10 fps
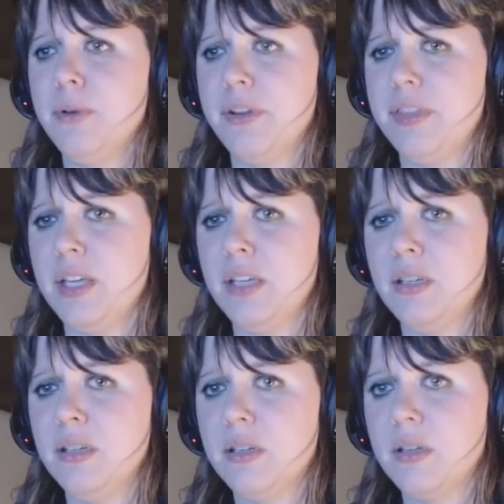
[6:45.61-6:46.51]
Poor
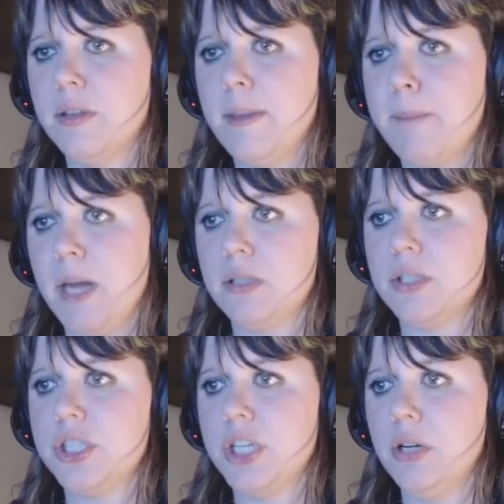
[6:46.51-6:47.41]
thing. The
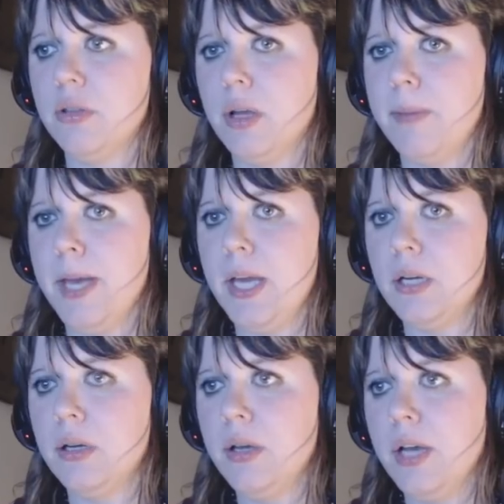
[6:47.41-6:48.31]
battler shared the
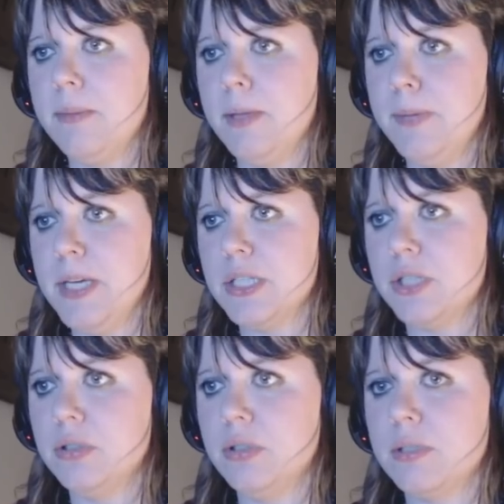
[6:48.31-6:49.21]
pain and made
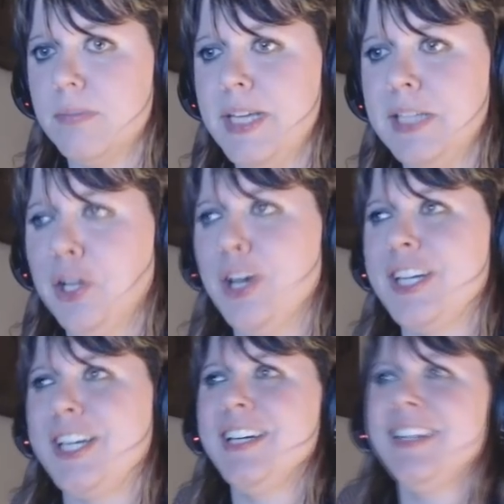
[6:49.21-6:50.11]
Pikachu use mean
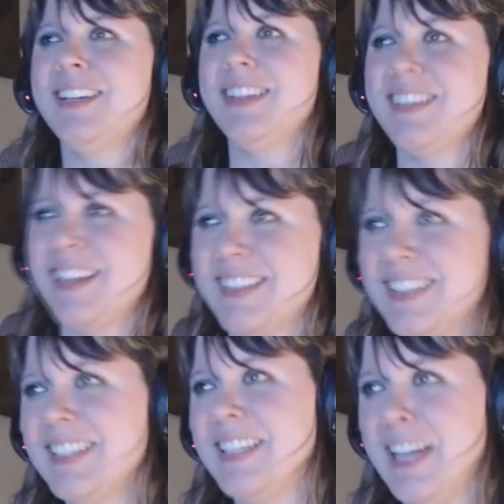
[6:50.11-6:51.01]
look.
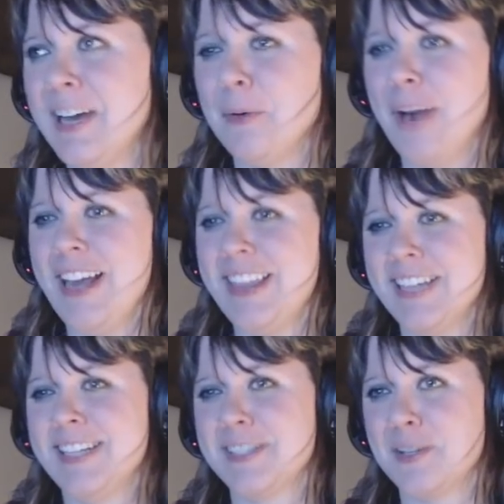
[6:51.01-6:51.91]
Yeah, right,
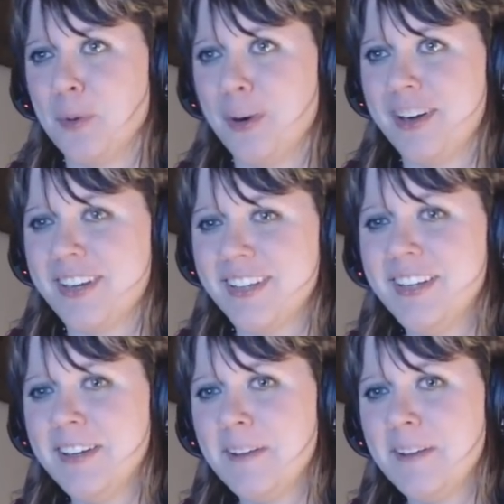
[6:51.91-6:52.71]
that doesn't work.